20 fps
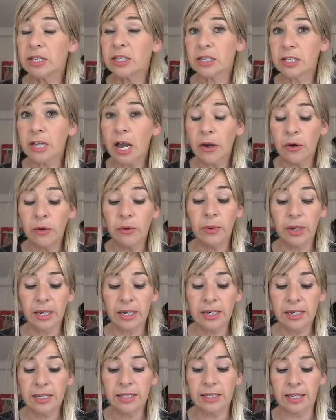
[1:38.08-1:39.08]
so
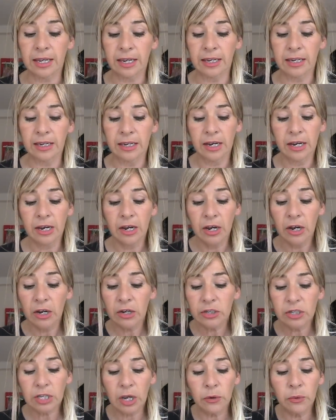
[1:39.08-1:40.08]
easy.
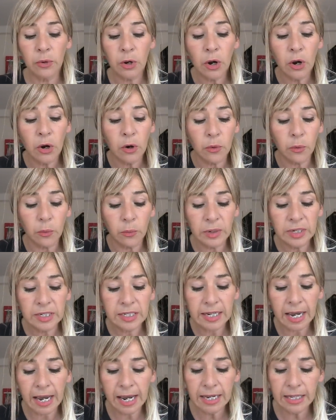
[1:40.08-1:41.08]
So we
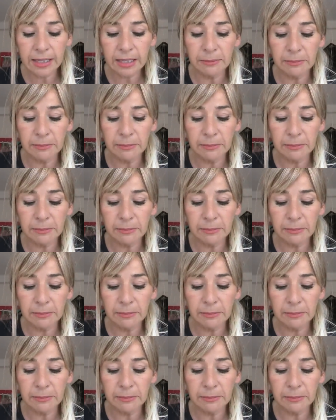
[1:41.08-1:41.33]
take the